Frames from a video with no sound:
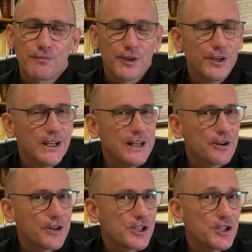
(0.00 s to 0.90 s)
the early
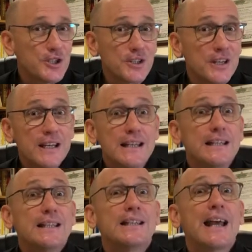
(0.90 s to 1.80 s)
Christians,
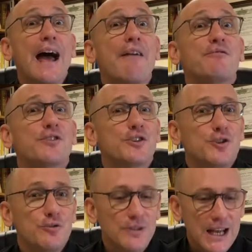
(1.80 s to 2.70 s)
didn't have the
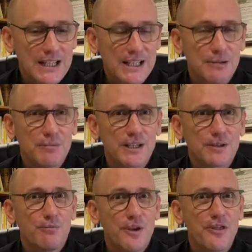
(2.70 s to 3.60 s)
New
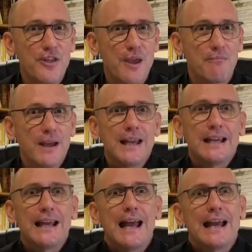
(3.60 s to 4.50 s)
Testament with them,
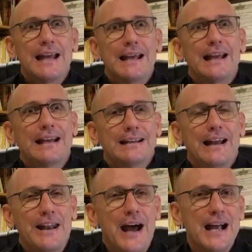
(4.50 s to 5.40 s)

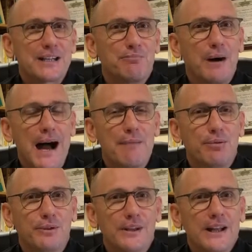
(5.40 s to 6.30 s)
a nice
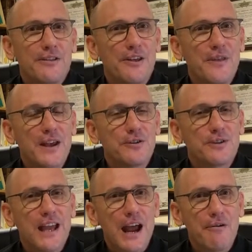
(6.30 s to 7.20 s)
Bible that they could
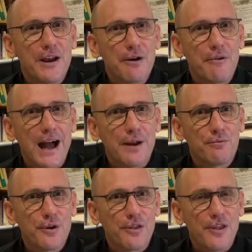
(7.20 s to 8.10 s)
carry around
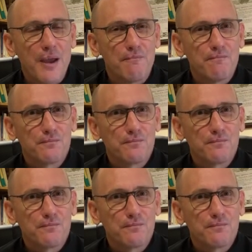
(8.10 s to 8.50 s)
with them.